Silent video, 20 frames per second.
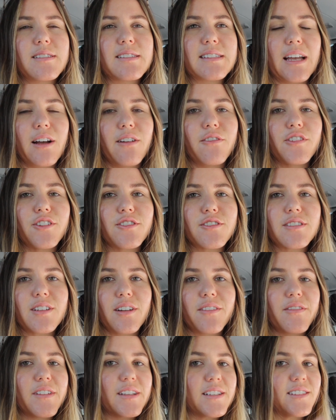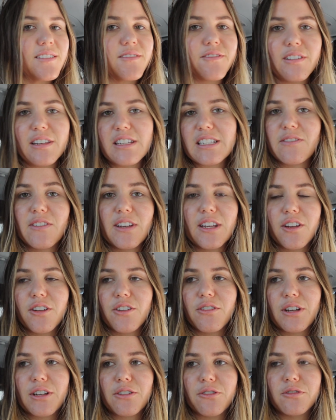Salvo stuff isn't for this
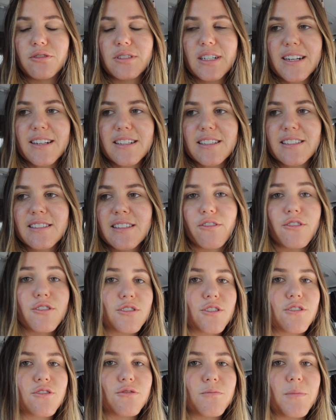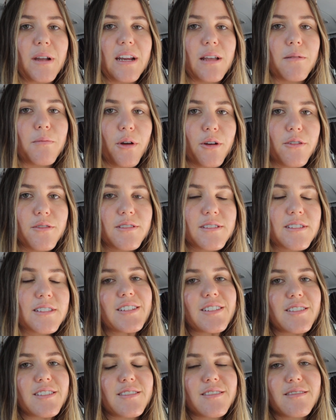video at all. It is for a social media post,
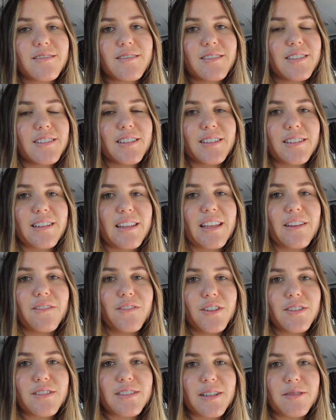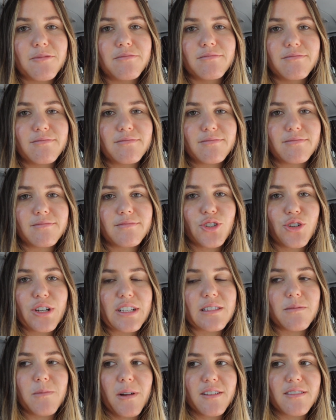just to give you some
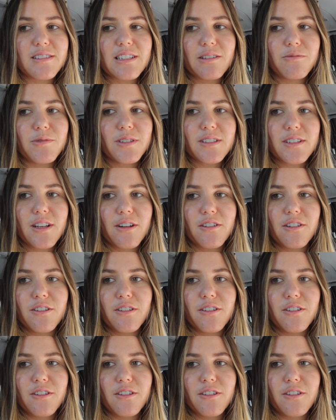transparency on what's going